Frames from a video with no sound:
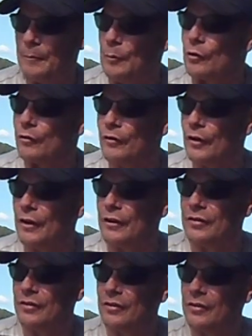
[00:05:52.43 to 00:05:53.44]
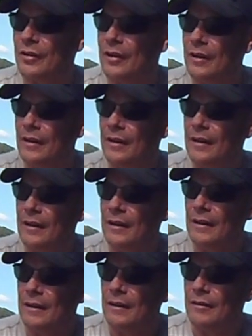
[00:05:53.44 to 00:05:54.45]
My first
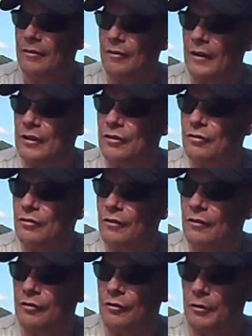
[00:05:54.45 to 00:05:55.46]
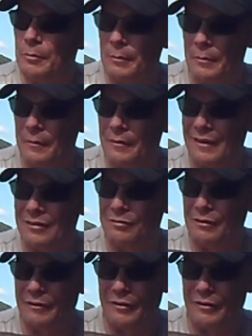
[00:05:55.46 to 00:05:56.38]
fish from this